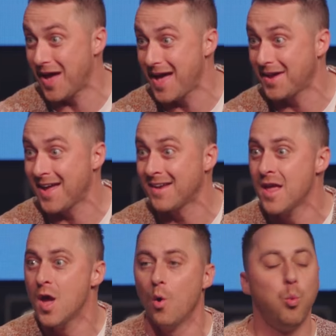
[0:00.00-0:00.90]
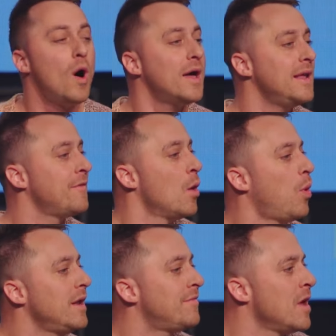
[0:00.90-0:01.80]
a child out? What
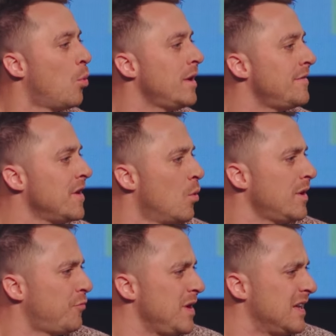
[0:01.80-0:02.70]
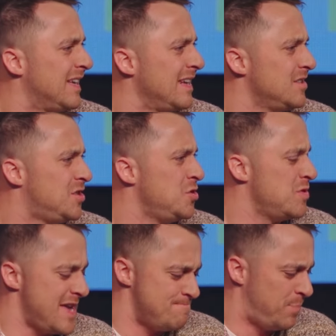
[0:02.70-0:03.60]
if we could get
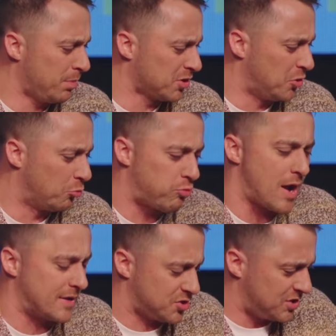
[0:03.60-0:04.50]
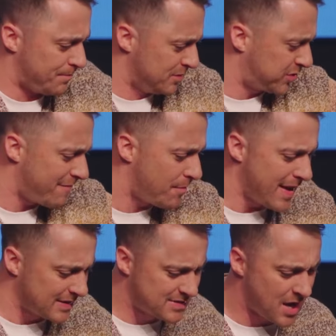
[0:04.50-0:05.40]
into a biblical rocket ship and travel
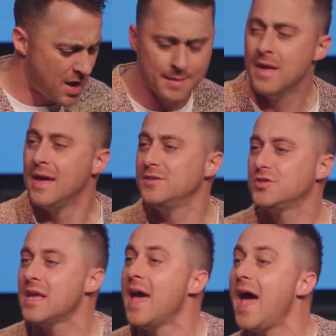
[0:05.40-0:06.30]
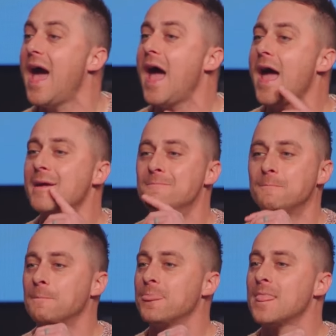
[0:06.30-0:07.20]
back in time and just, hey,
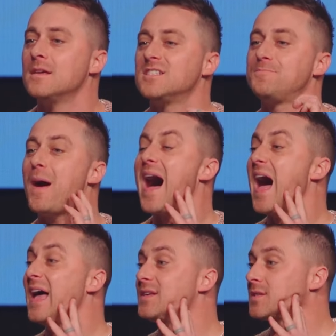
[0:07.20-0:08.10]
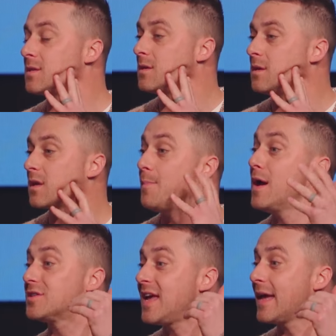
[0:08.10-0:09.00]
spies, come
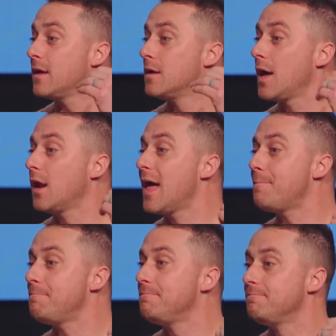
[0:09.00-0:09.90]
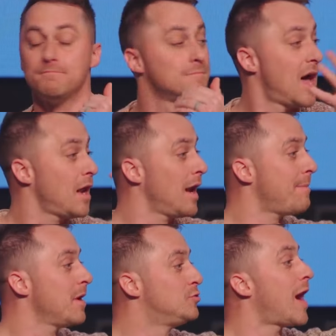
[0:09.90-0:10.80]
here a second, huddle
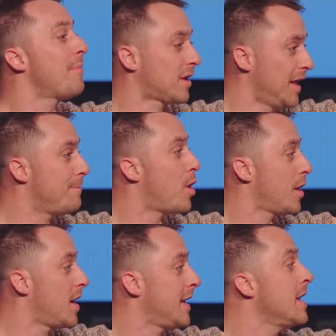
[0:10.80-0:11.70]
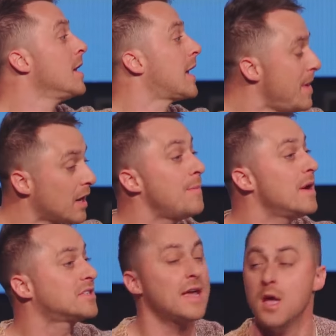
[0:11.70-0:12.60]
up, drop the clipboard, honey. Come
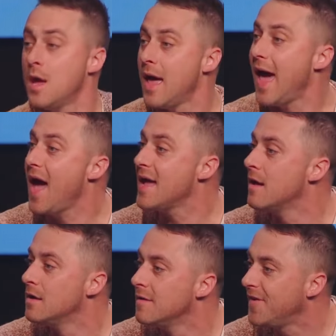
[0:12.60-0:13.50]
here a second. Hey,